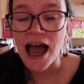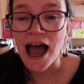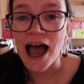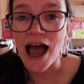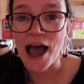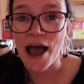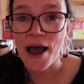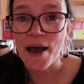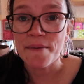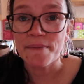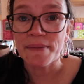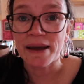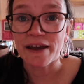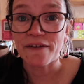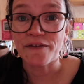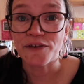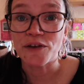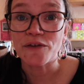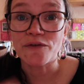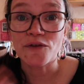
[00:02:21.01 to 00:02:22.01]

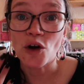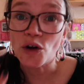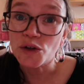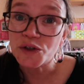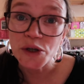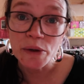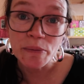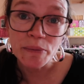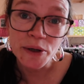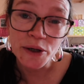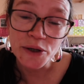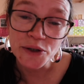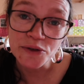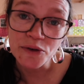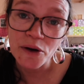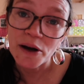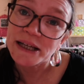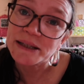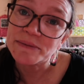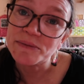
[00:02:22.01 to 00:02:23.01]
If you've got a
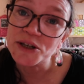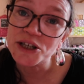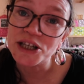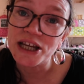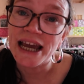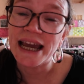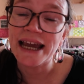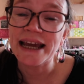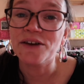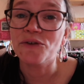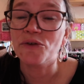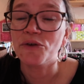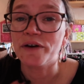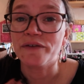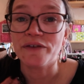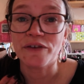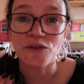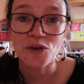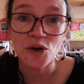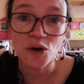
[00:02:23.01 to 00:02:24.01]
computerized machine or
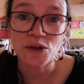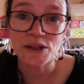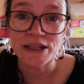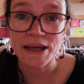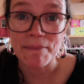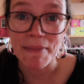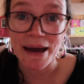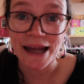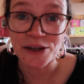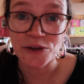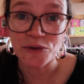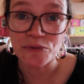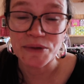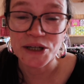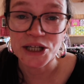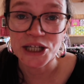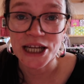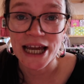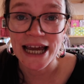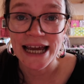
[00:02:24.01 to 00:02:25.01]
if you've got a manual
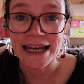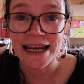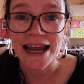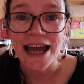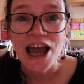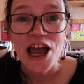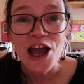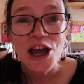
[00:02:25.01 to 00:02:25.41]
machine,